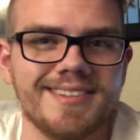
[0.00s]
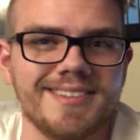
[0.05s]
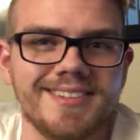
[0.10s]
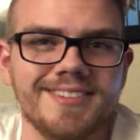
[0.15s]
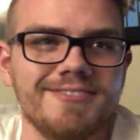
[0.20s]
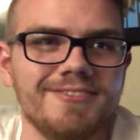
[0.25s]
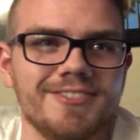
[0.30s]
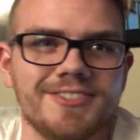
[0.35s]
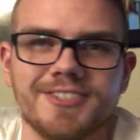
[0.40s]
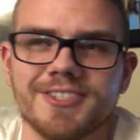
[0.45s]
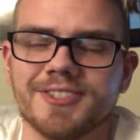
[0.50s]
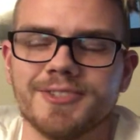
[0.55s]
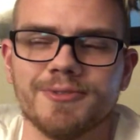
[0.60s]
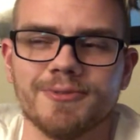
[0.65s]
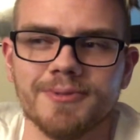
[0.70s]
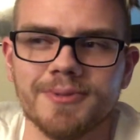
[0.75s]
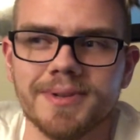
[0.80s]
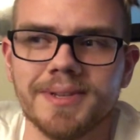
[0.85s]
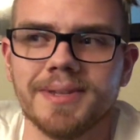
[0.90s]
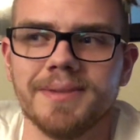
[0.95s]
It was just a
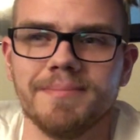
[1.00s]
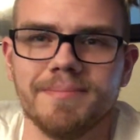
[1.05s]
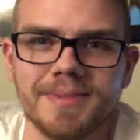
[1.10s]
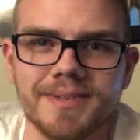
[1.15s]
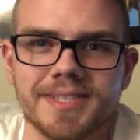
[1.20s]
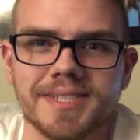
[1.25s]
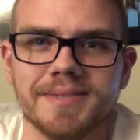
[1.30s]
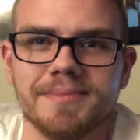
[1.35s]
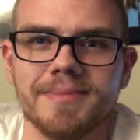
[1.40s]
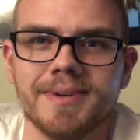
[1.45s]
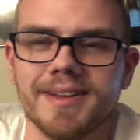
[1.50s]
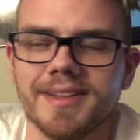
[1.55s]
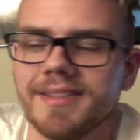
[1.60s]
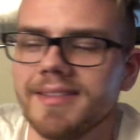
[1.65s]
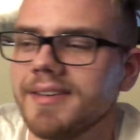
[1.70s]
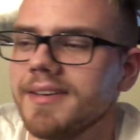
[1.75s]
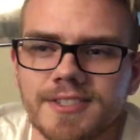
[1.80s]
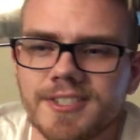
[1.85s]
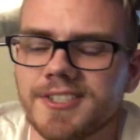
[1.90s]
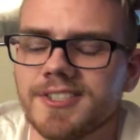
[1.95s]
really busy month.
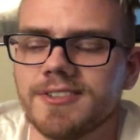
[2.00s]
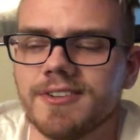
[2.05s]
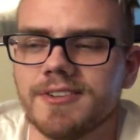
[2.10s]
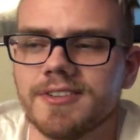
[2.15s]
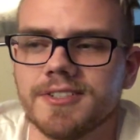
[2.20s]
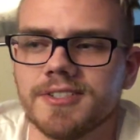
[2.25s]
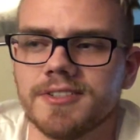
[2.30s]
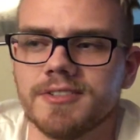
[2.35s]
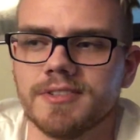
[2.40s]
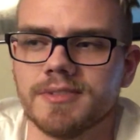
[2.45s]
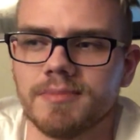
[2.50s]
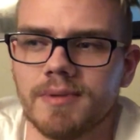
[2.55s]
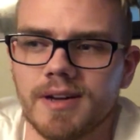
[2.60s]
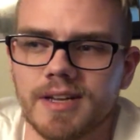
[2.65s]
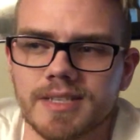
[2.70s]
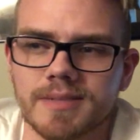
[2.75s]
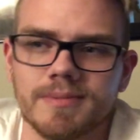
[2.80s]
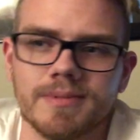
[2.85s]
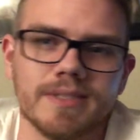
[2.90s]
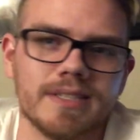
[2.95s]
Just start as soon as
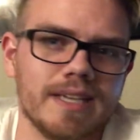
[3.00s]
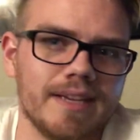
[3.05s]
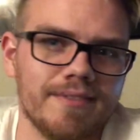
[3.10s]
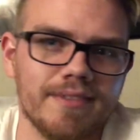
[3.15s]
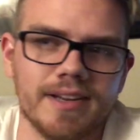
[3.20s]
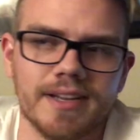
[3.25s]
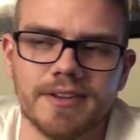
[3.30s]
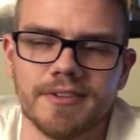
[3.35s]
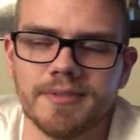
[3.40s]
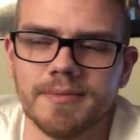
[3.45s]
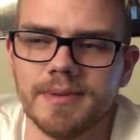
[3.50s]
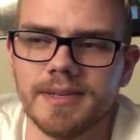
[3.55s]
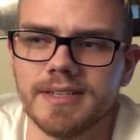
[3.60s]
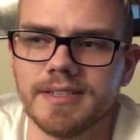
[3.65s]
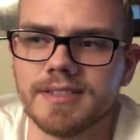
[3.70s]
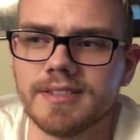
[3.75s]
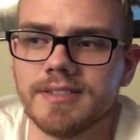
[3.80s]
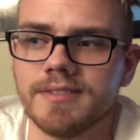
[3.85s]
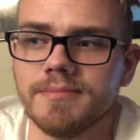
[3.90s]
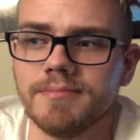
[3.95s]
possible, save in
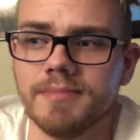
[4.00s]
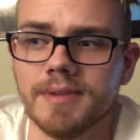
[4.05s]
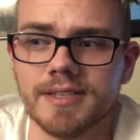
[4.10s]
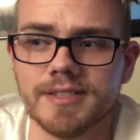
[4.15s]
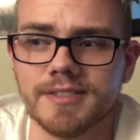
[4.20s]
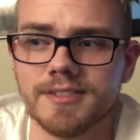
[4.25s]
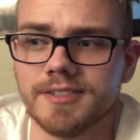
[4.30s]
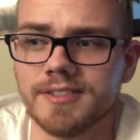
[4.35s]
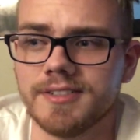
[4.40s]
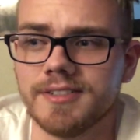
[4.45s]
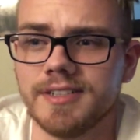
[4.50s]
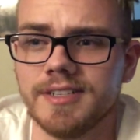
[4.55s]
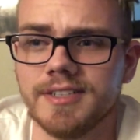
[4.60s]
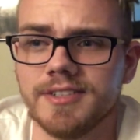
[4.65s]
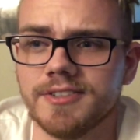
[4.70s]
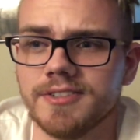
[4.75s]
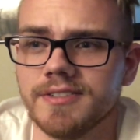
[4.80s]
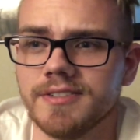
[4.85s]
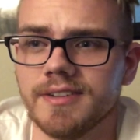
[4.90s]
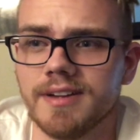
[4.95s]
increments, message the
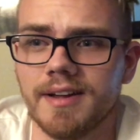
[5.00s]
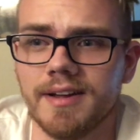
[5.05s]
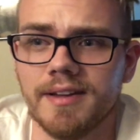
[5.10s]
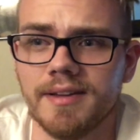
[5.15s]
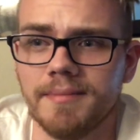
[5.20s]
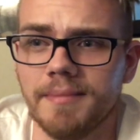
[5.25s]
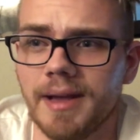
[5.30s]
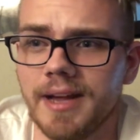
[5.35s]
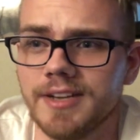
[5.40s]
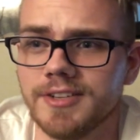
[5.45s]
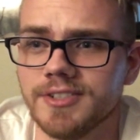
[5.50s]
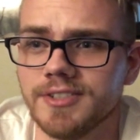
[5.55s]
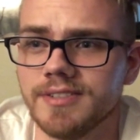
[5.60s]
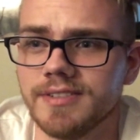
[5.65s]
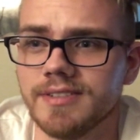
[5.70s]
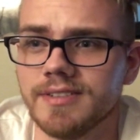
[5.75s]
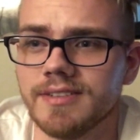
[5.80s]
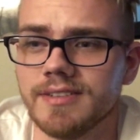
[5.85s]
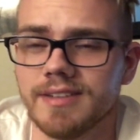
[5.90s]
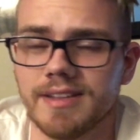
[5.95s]
teacher. I
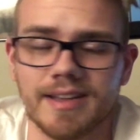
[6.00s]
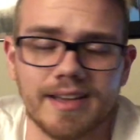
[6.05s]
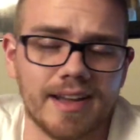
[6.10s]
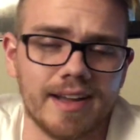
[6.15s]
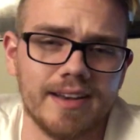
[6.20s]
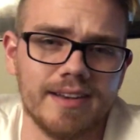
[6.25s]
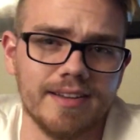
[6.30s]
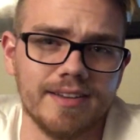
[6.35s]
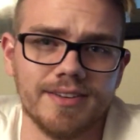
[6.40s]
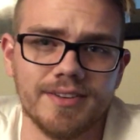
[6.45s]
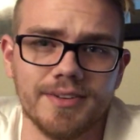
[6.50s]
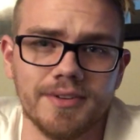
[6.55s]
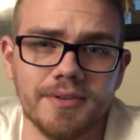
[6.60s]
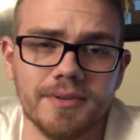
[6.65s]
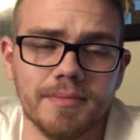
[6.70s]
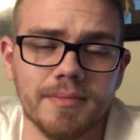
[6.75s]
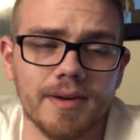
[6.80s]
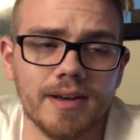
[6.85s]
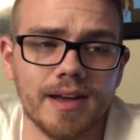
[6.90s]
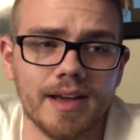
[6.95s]
imagine, like, I didn't do
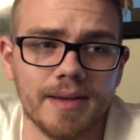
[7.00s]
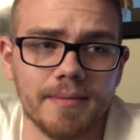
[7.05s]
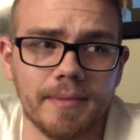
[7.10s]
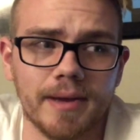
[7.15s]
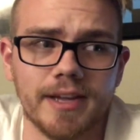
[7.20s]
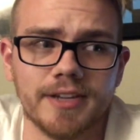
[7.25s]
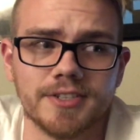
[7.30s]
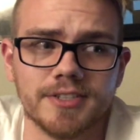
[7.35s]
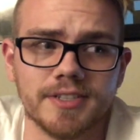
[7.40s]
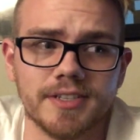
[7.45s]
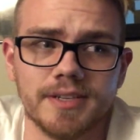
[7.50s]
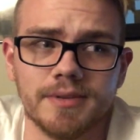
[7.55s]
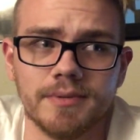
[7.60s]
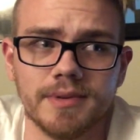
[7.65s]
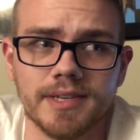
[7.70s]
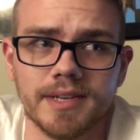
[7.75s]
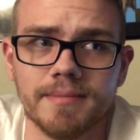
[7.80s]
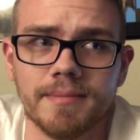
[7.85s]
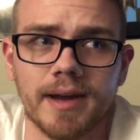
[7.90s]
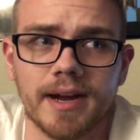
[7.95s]
it, but I imagine he
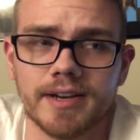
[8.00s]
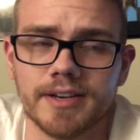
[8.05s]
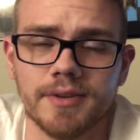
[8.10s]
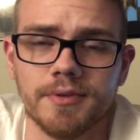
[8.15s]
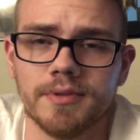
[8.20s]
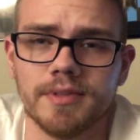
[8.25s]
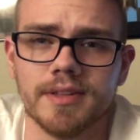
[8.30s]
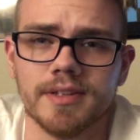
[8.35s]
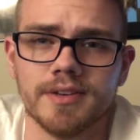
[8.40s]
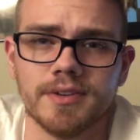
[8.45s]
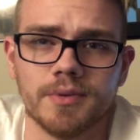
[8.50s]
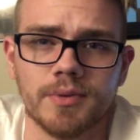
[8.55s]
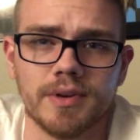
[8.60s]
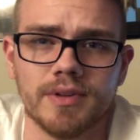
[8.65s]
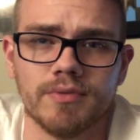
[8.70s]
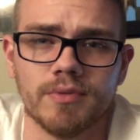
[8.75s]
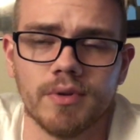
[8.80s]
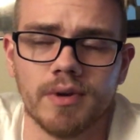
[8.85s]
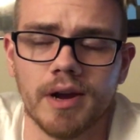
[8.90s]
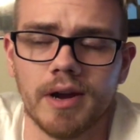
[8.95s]
would get back to you within
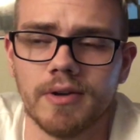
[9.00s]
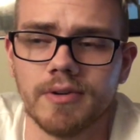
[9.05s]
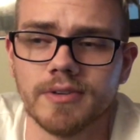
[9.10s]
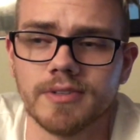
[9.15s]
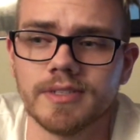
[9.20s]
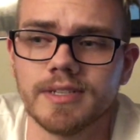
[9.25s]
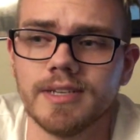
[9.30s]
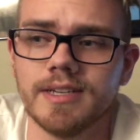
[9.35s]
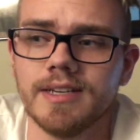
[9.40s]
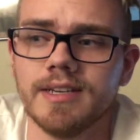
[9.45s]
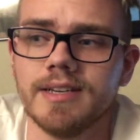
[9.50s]
24 hours